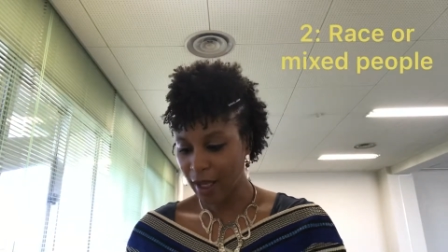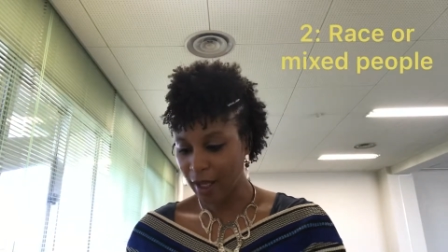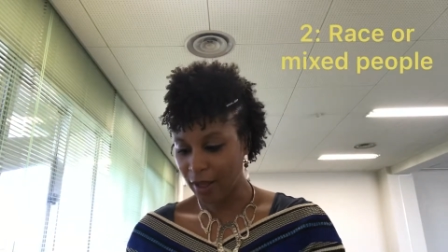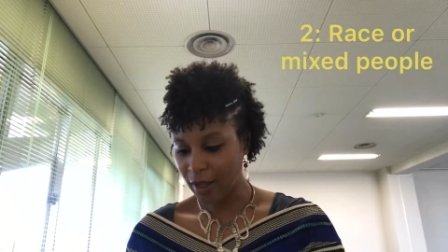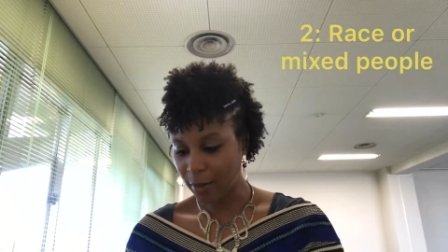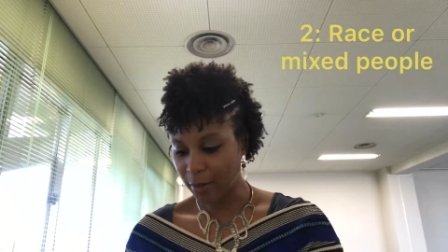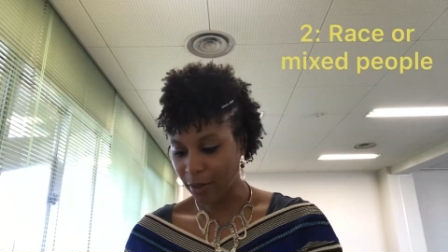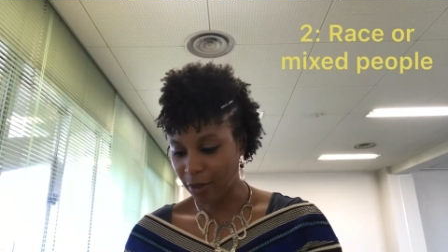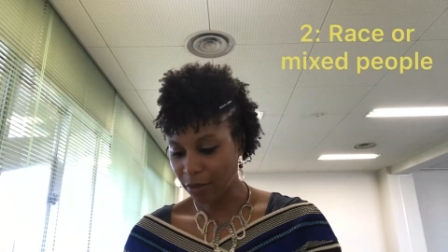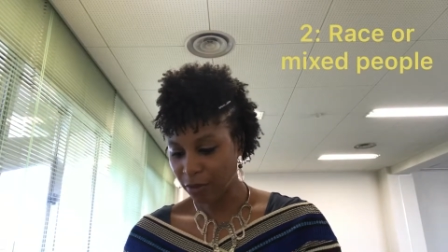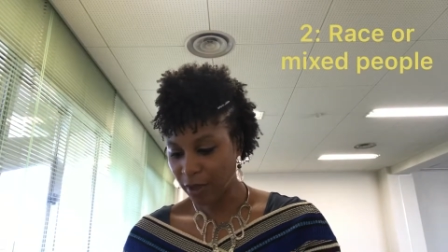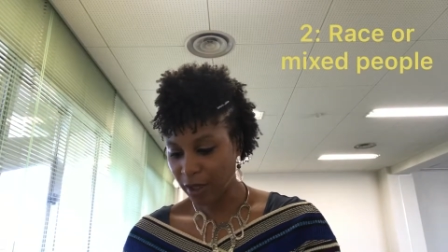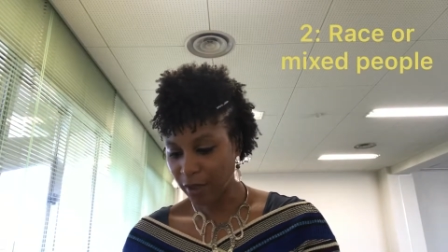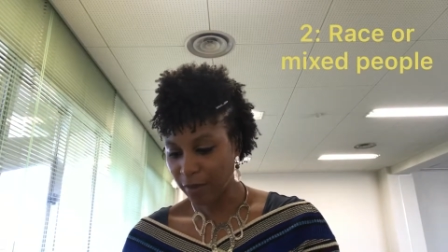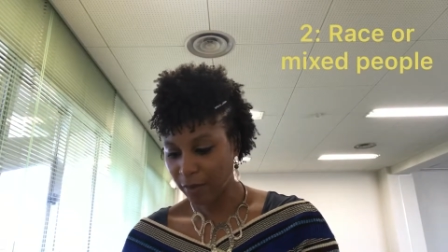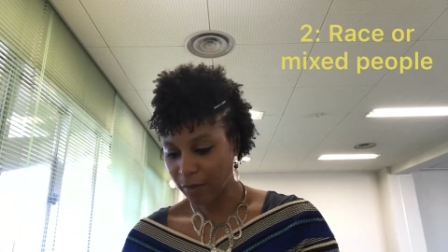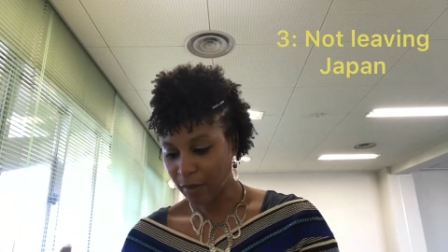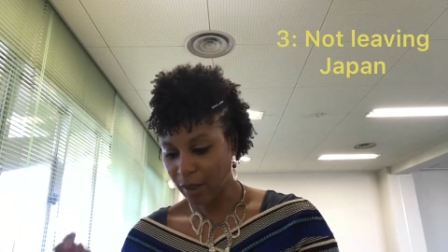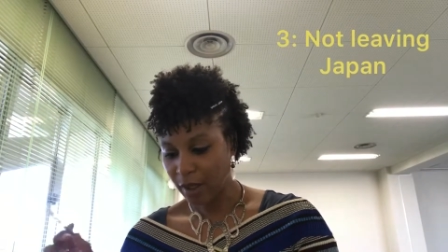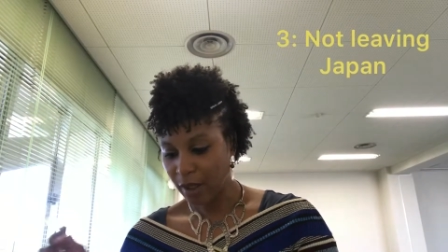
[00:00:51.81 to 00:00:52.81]
Number
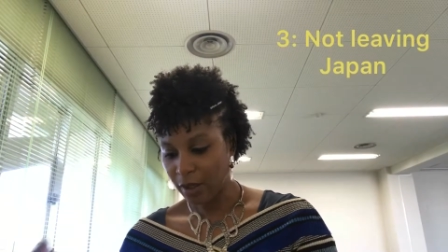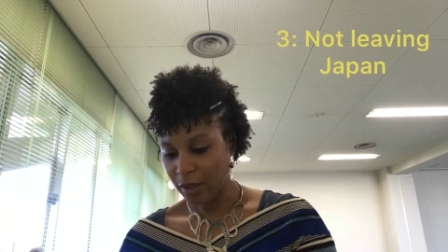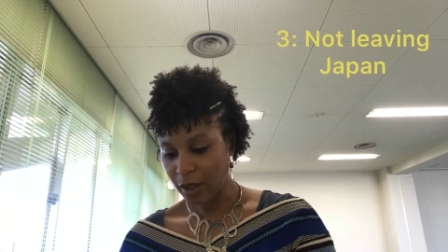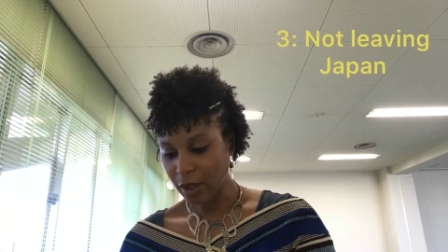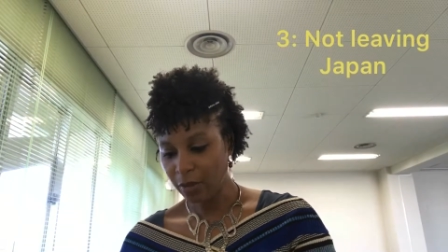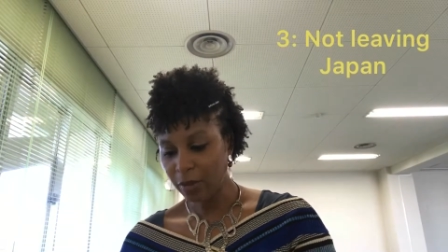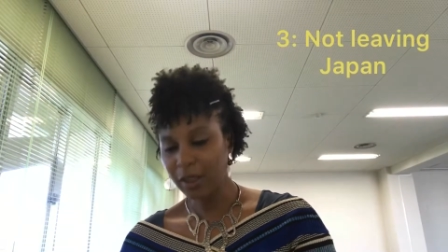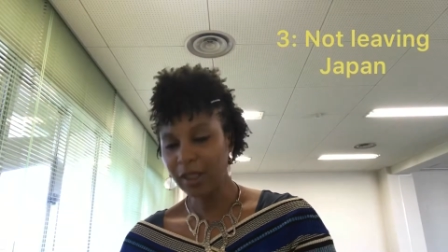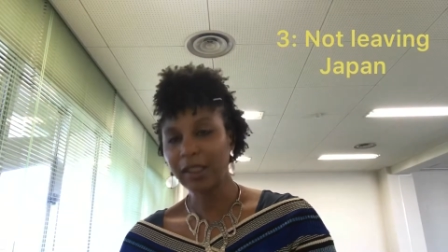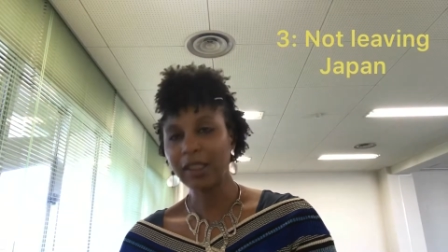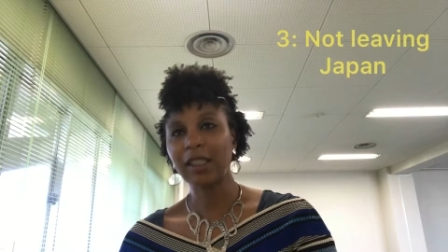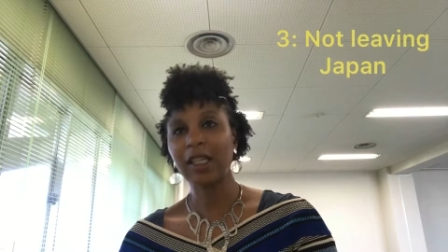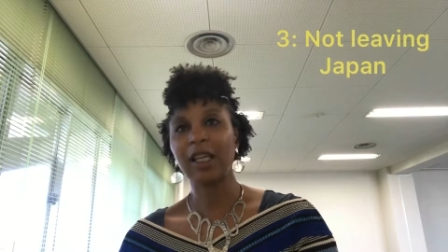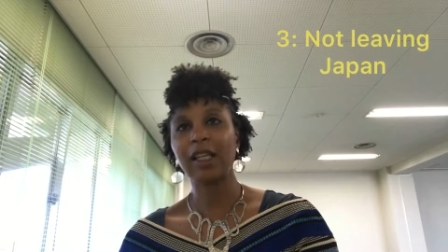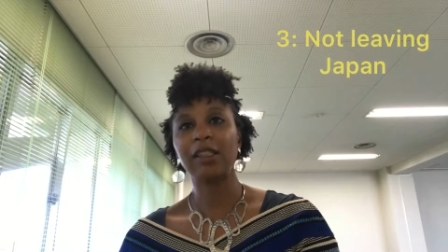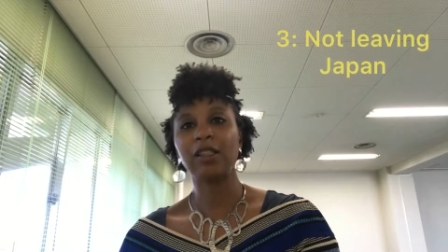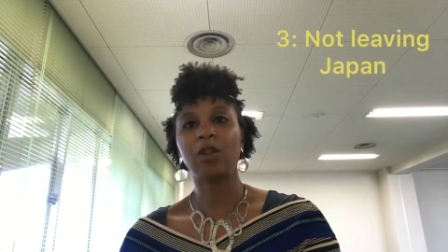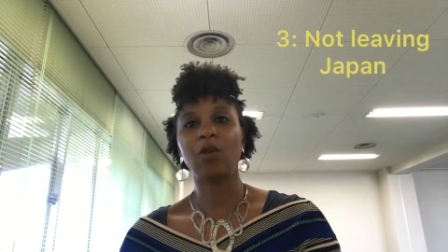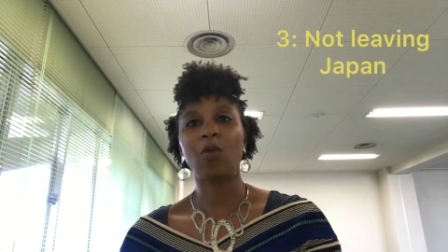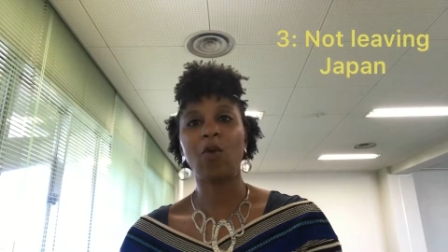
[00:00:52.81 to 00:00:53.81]
3, don't
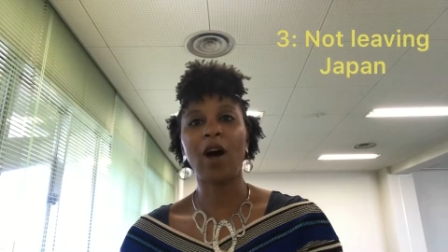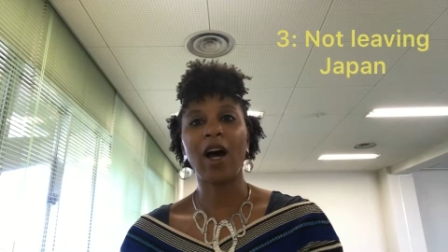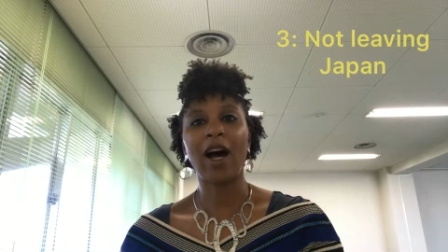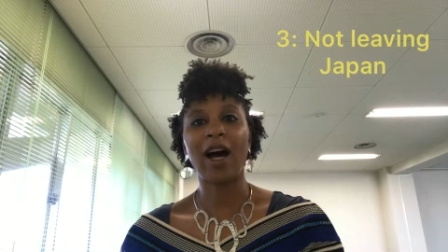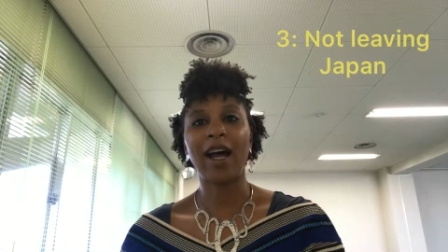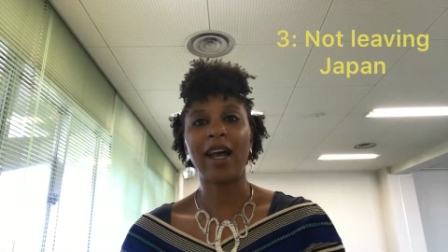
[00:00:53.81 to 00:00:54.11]
discuss why